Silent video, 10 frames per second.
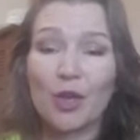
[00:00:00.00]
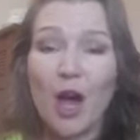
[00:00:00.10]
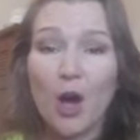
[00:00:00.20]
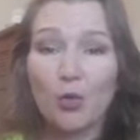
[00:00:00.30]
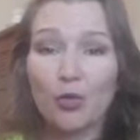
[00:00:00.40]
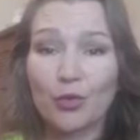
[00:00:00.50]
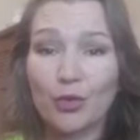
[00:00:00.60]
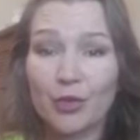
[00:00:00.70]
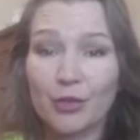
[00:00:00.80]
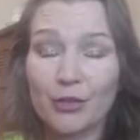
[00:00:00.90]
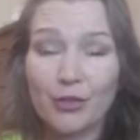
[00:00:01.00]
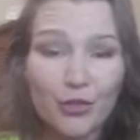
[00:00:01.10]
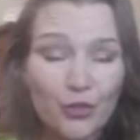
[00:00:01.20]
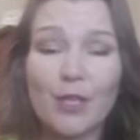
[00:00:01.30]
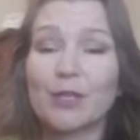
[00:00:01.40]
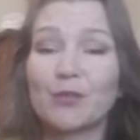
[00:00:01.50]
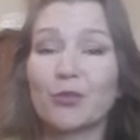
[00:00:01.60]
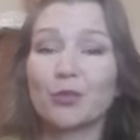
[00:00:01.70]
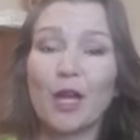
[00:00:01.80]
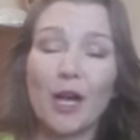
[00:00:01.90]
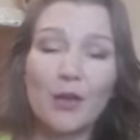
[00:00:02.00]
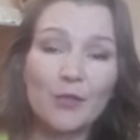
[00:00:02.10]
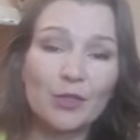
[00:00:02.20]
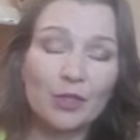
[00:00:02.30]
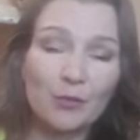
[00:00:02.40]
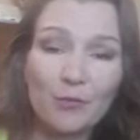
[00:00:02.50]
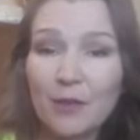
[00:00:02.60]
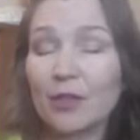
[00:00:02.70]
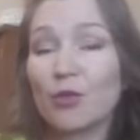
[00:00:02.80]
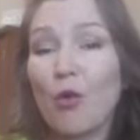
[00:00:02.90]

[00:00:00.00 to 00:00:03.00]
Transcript: our stressful lives and feeling